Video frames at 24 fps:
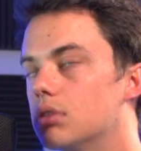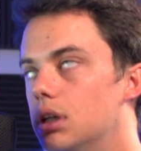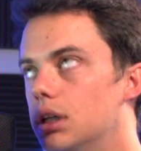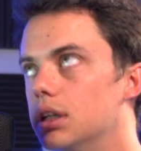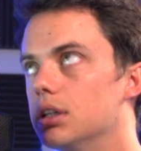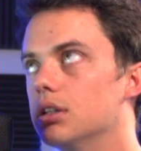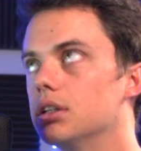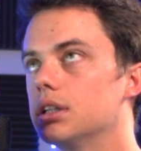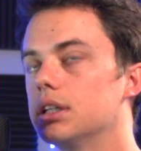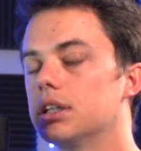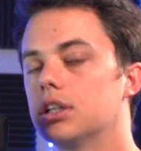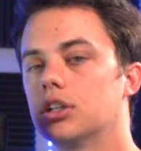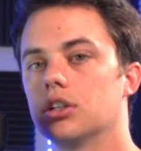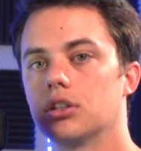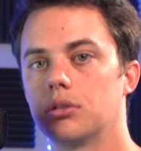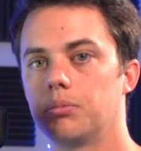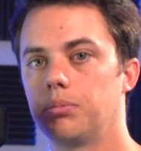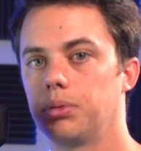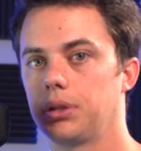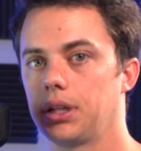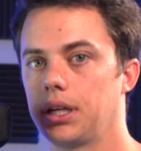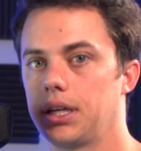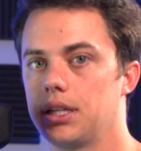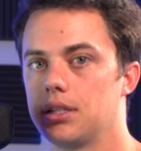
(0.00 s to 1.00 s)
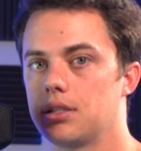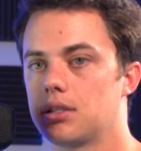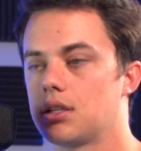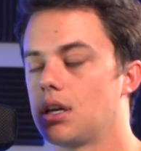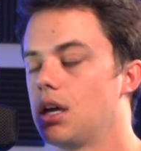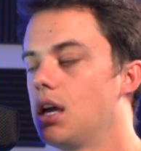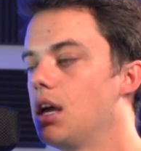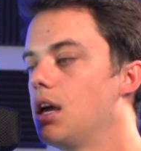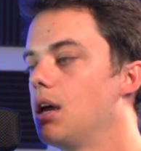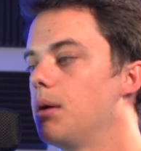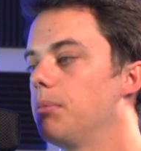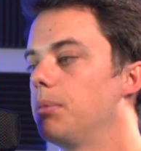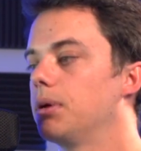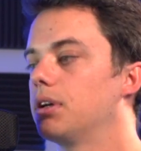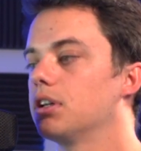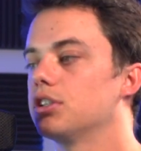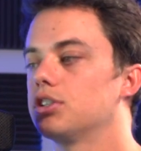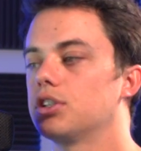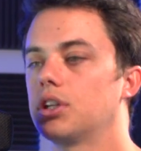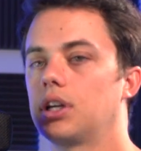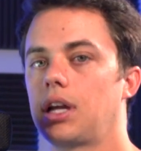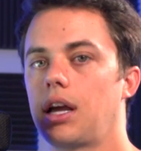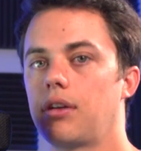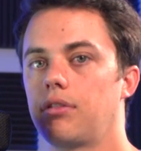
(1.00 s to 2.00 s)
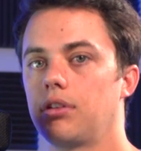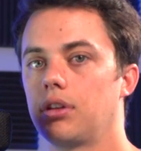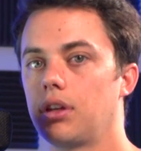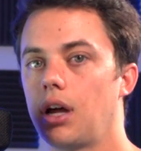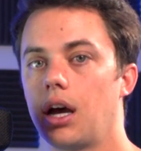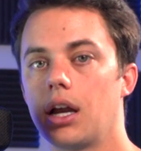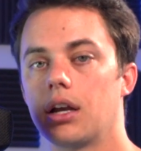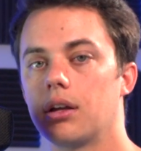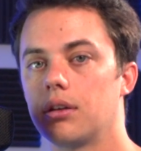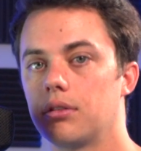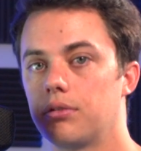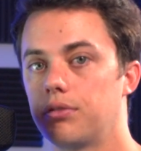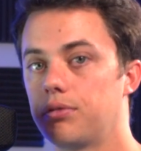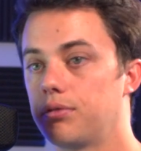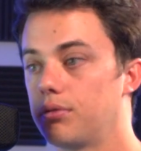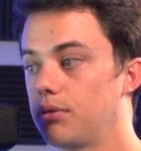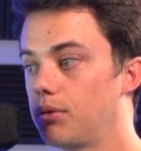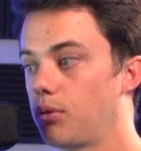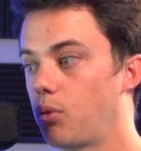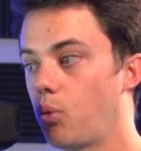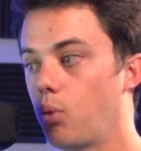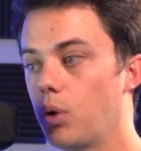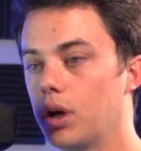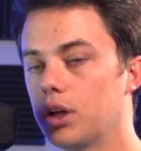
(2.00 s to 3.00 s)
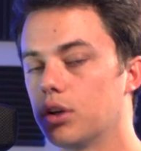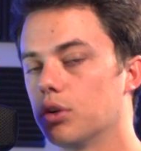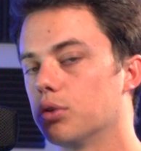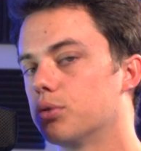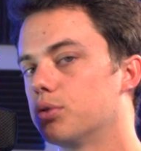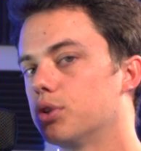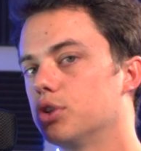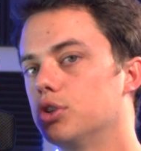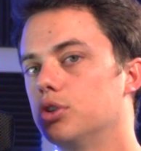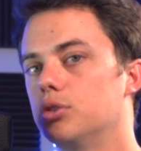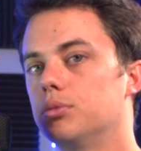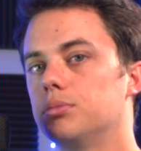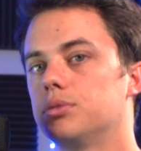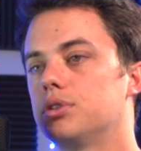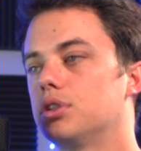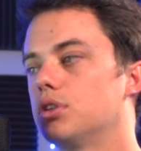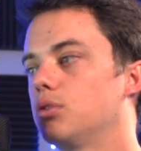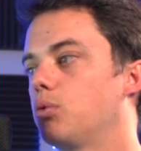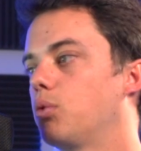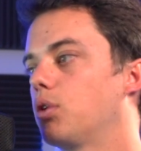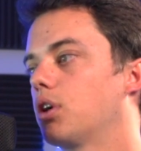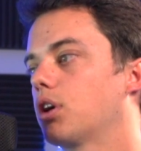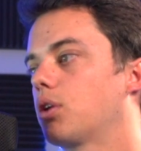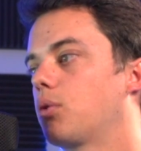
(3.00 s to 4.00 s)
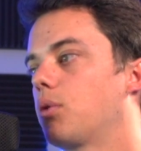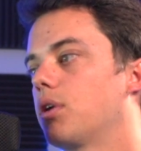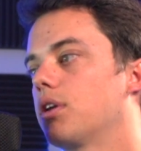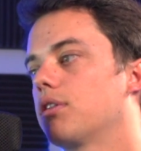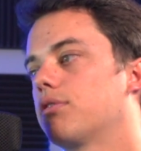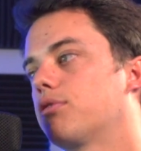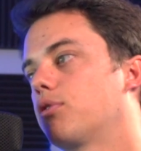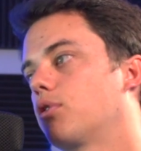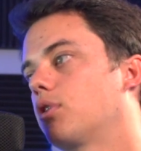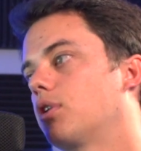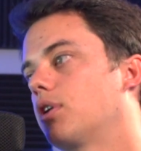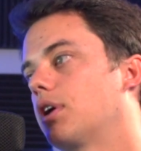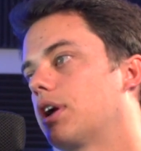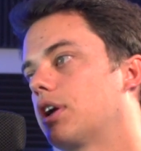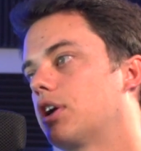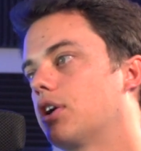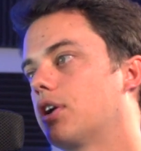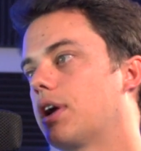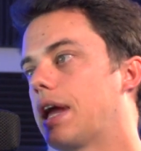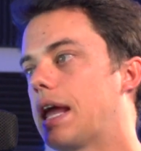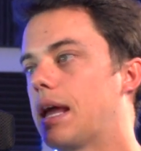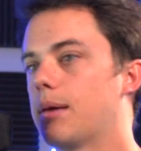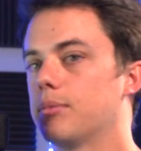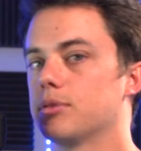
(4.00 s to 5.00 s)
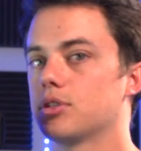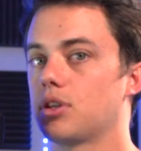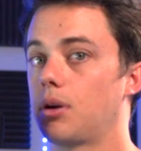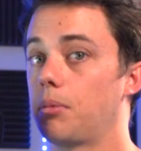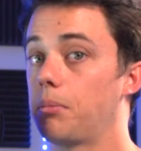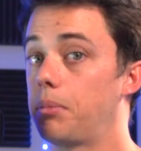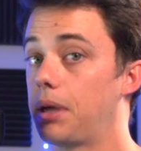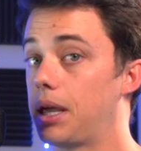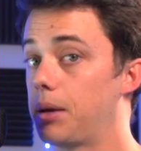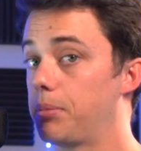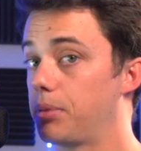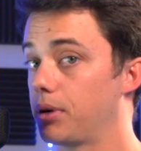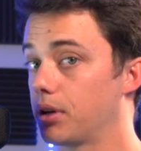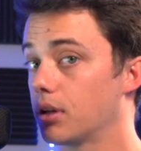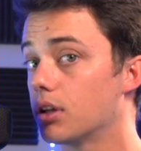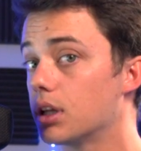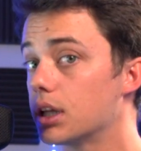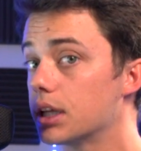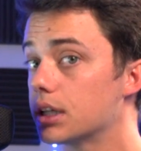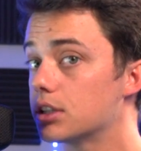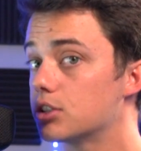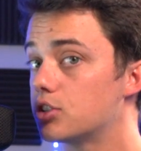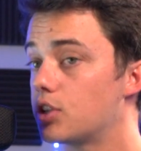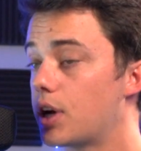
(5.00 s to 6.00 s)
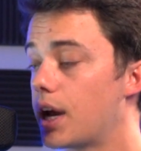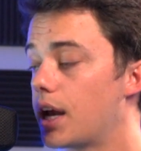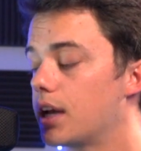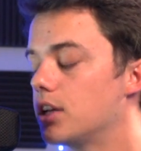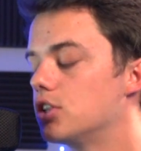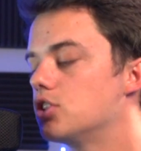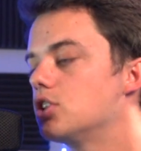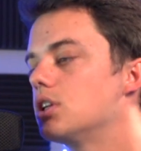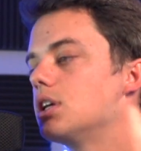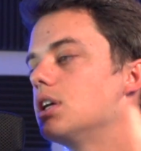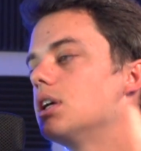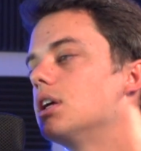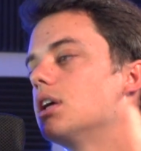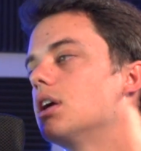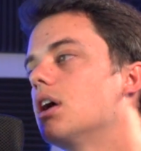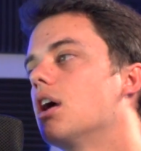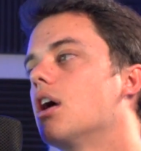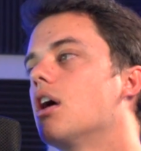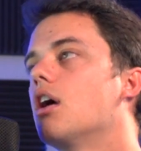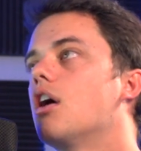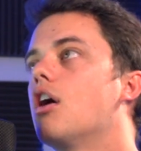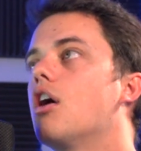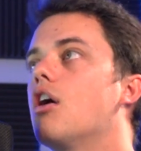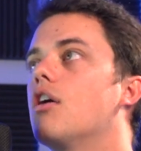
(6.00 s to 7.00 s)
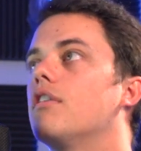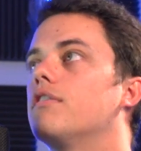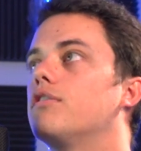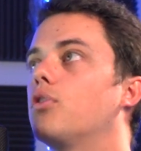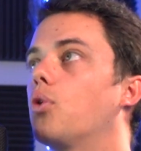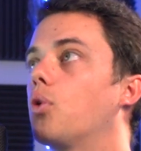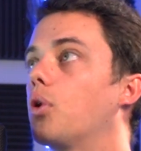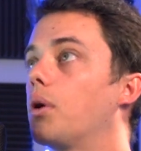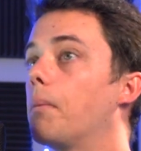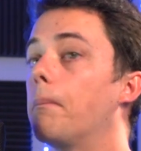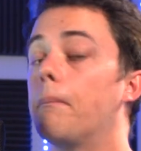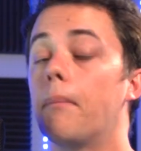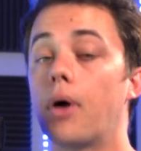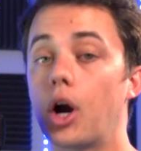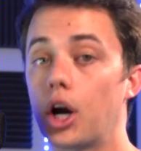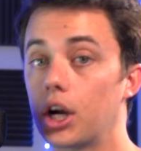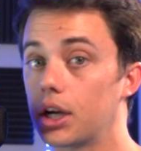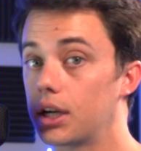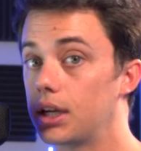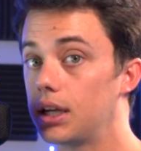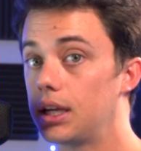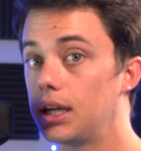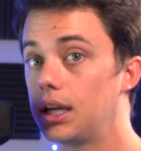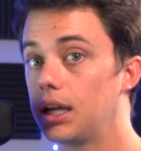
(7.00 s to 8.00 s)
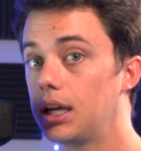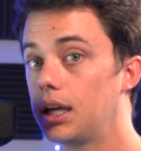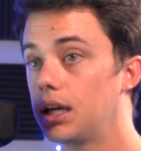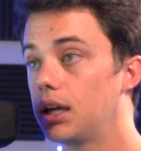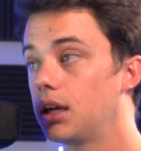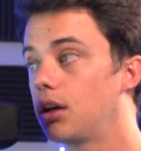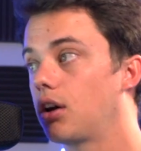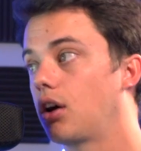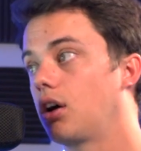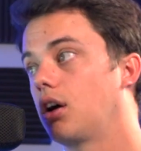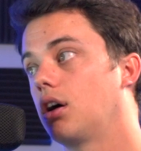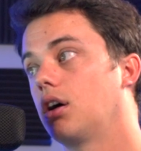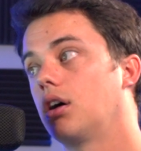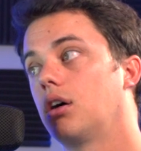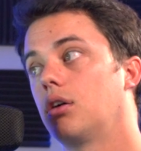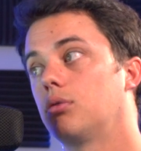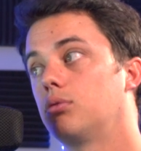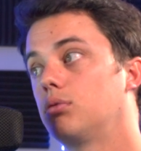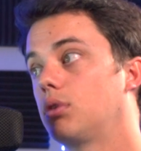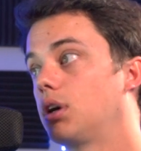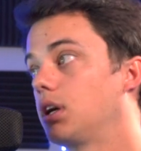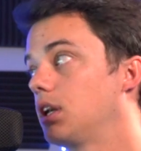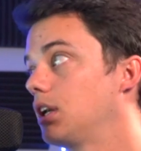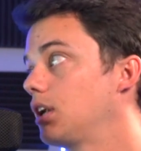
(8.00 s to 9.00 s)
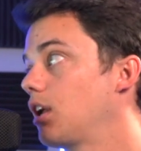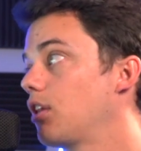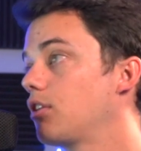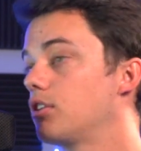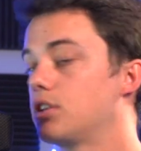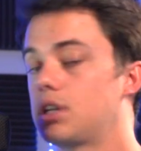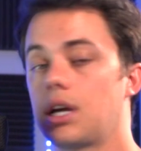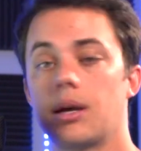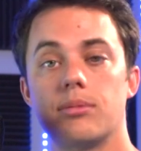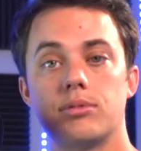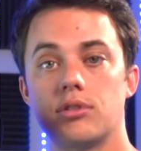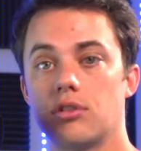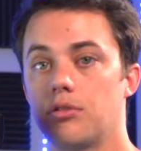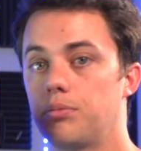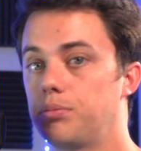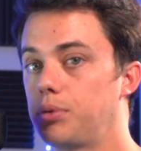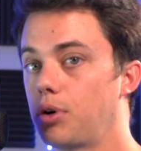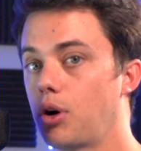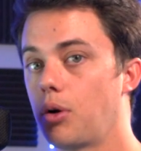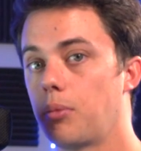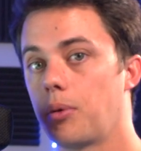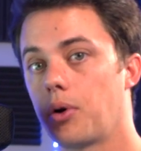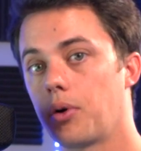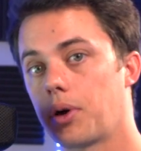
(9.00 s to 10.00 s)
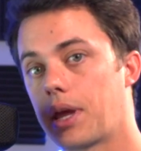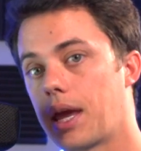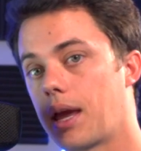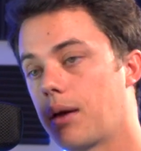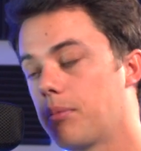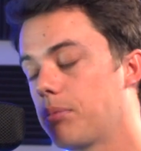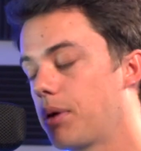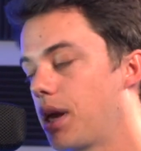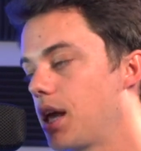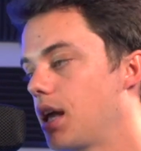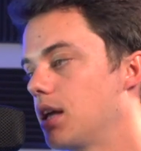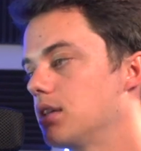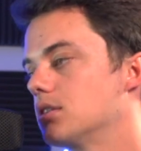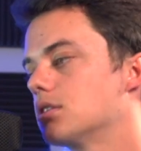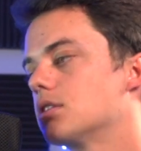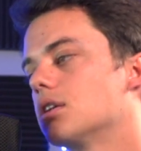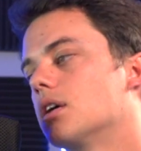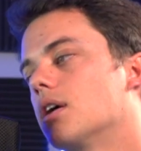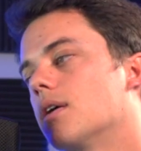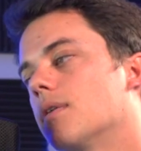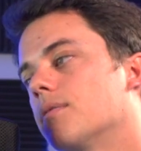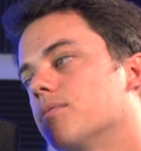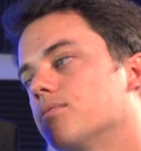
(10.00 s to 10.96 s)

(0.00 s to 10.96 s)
really good place, because you're going to have a lot of wiggle room to work with for your Amazon pay-per-click strategy, for marketing, uh, running other types of promo campaigns.